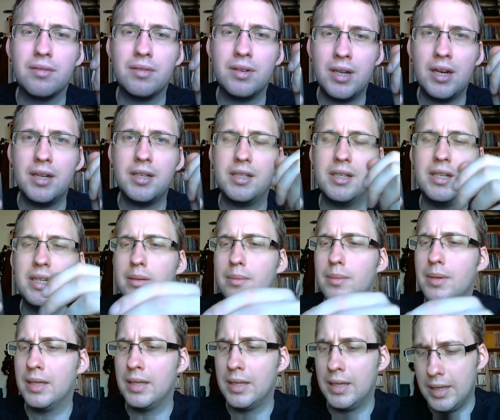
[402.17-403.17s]
Nice
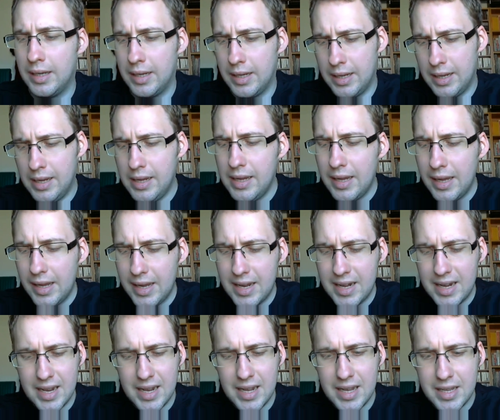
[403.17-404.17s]
nib.
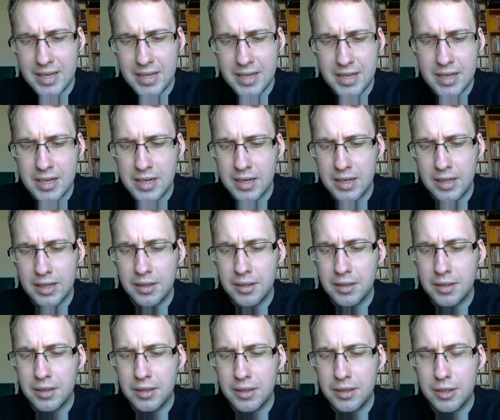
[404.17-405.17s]
It is
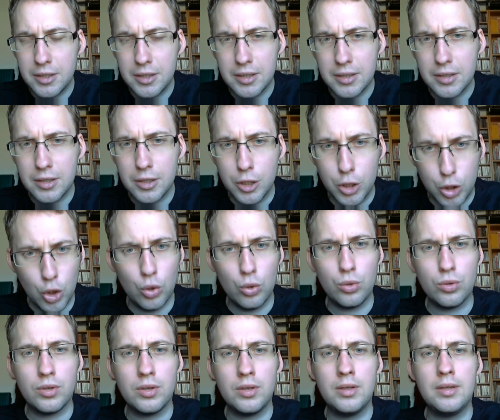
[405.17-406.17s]

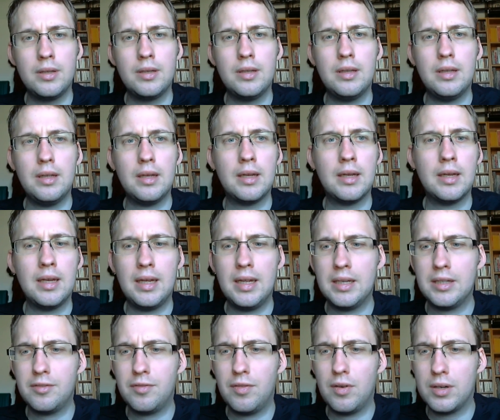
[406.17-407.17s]
gold, uh,
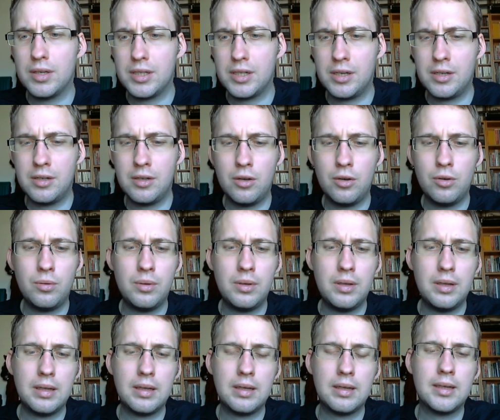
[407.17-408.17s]
as far as I know.
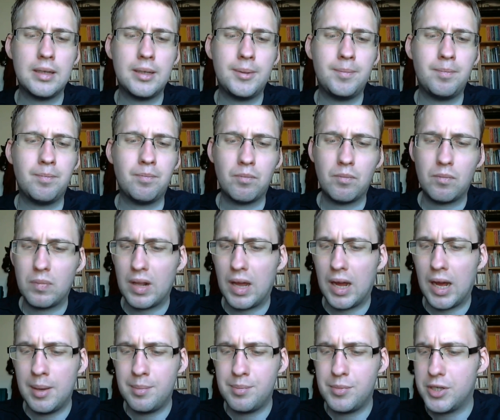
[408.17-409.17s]
Um,
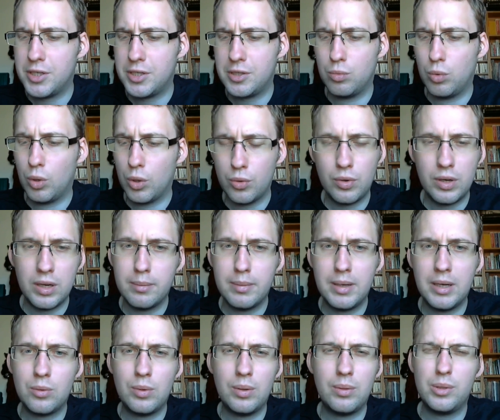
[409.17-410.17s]
I'm just wondering
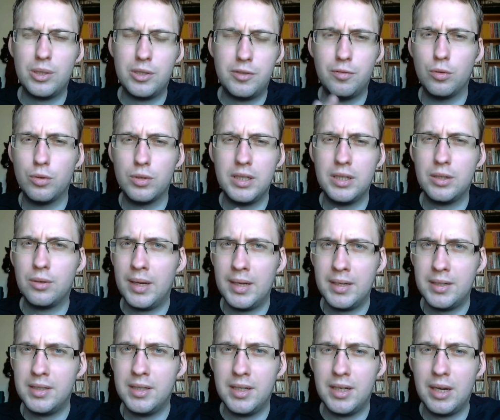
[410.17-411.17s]
about whether it's 14 or
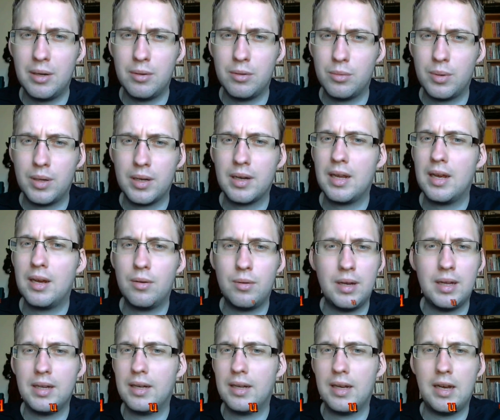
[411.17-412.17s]
18 karat right now,
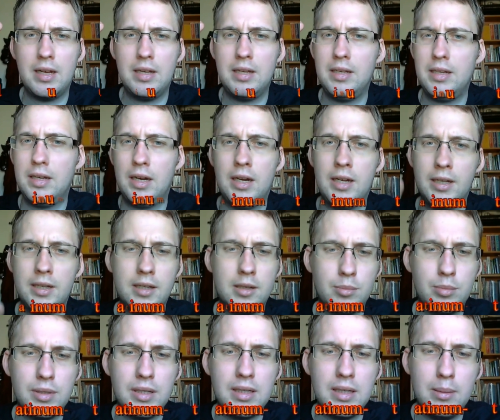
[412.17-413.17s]
and I, I
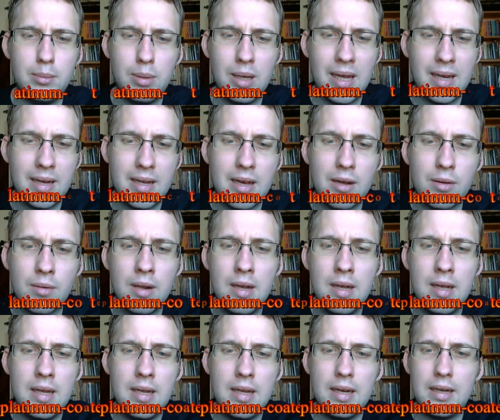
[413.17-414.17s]
completely blank out.
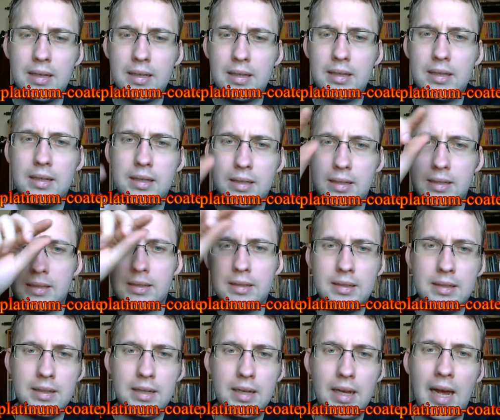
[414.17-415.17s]
I'll uh,
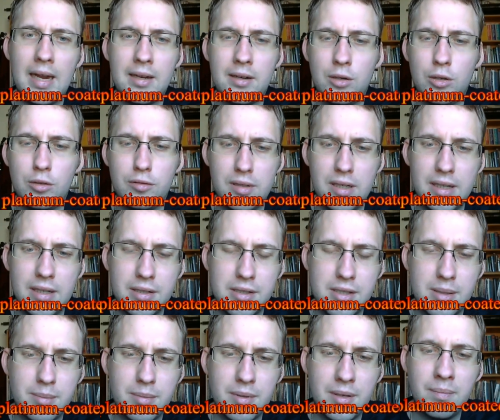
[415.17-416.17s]
add an overlay or
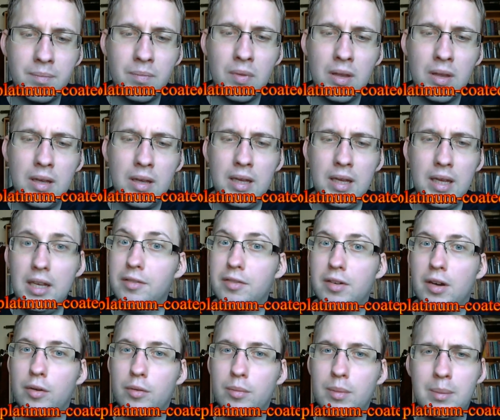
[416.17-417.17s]
something, if
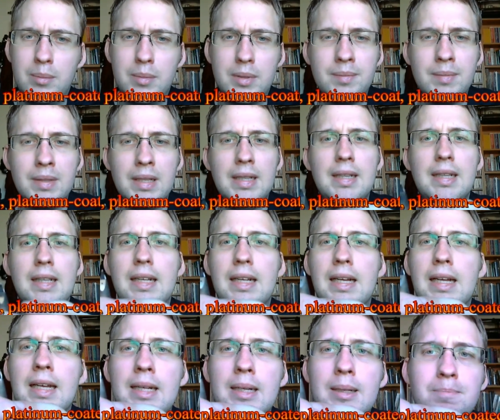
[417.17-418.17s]
I remember.
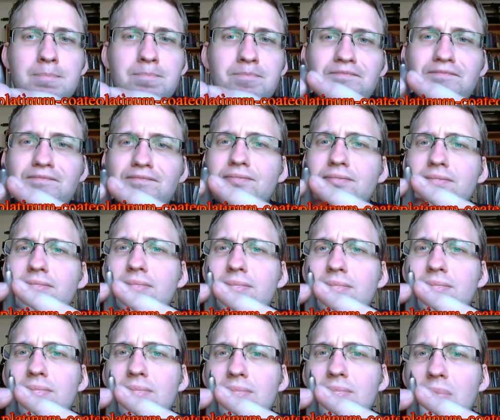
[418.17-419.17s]
Um,
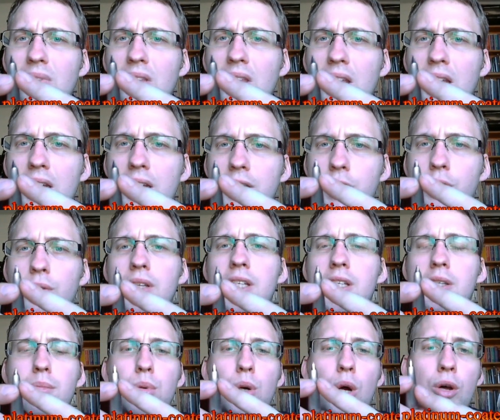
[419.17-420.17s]
so this is
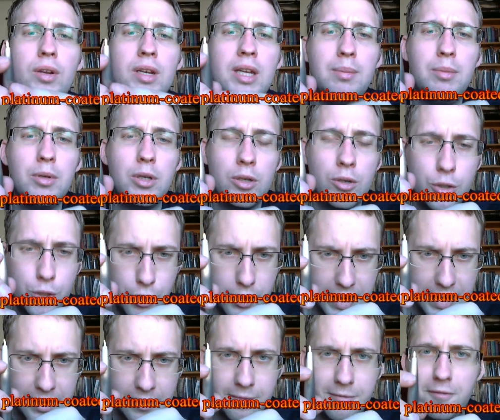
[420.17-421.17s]
the broad nib. You can also
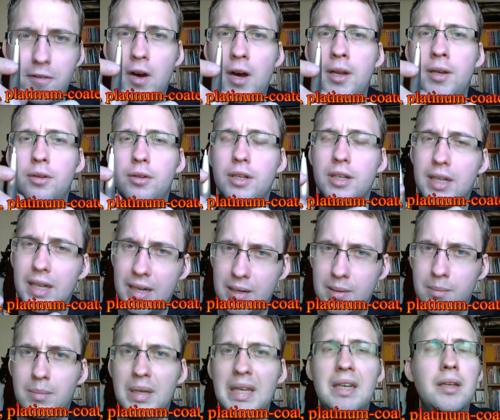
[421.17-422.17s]
get it in fine. You can get it
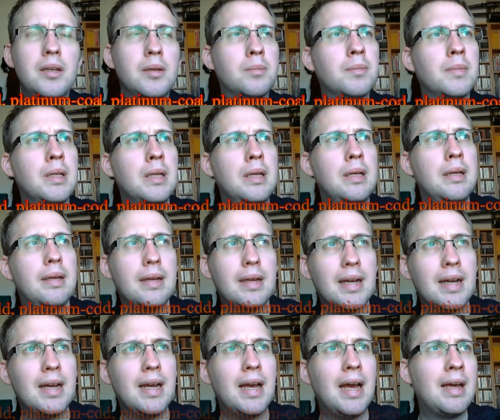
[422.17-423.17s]
in medium. Uh,
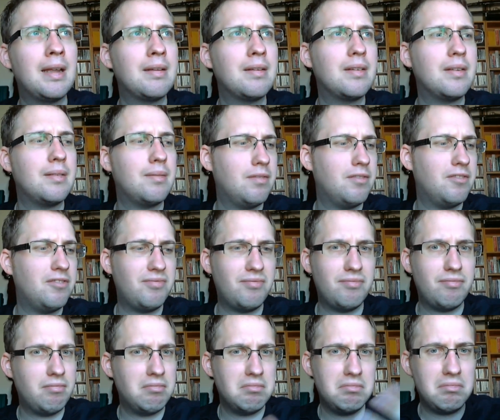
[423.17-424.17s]
and
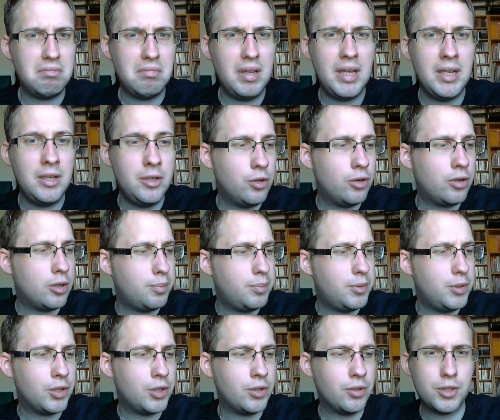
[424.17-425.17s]
in Europe,
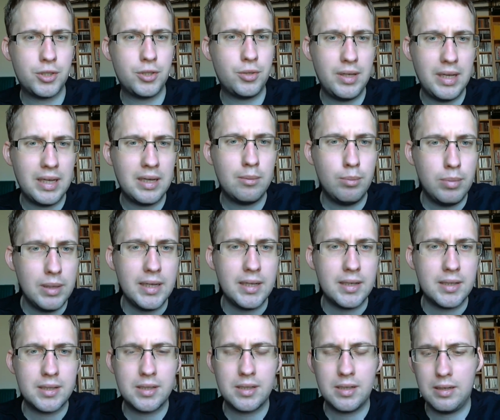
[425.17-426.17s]
also get
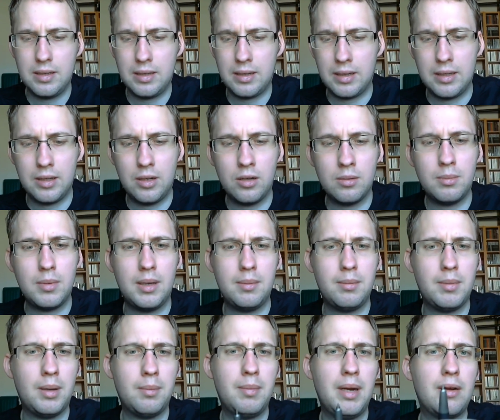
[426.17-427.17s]
obliques. Uh, on my,
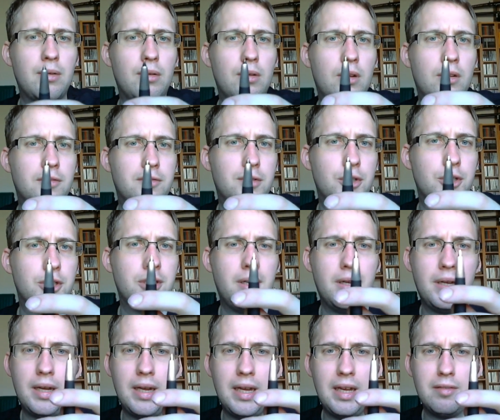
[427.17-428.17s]
my Makrolon version,
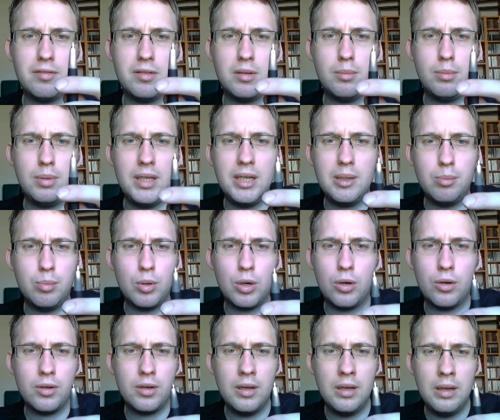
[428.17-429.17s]
I, I have an oblique
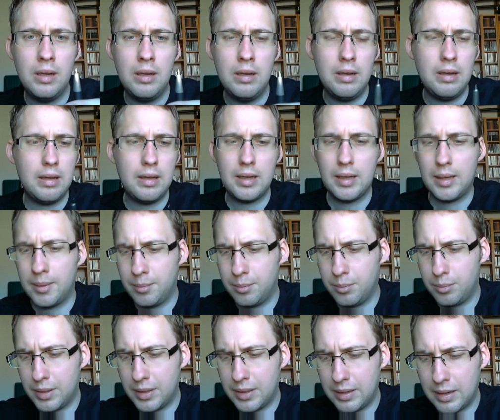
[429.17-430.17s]
broad. Um,
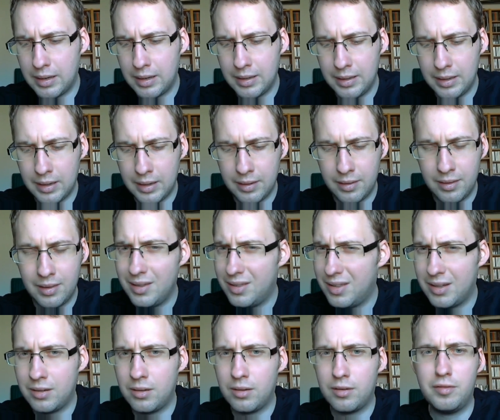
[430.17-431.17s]
but I, I think
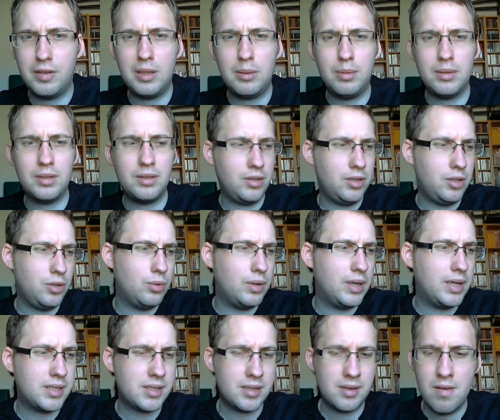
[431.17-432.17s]
they're not available in the
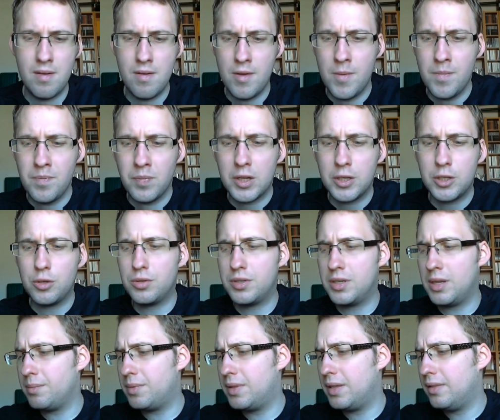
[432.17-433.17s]
US. So
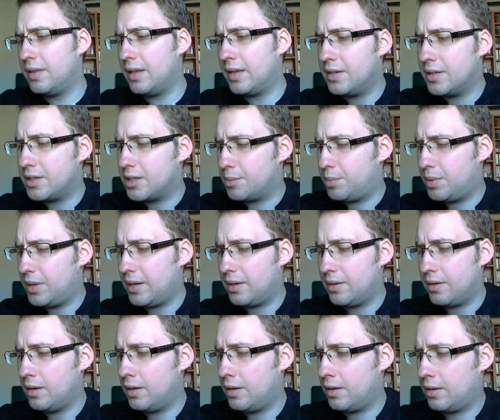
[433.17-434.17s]
something that
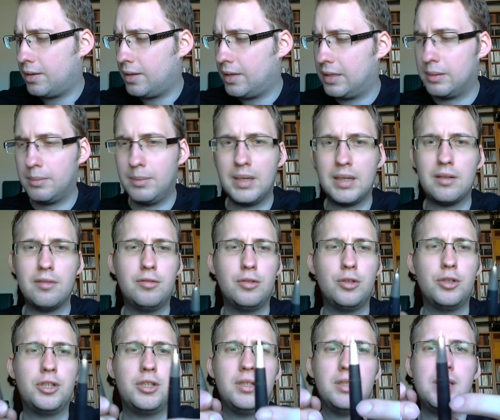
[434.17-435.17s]
disappeared in the metal
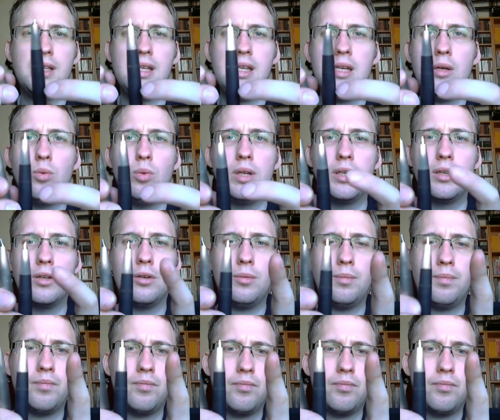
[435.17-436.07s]
version is the ink window.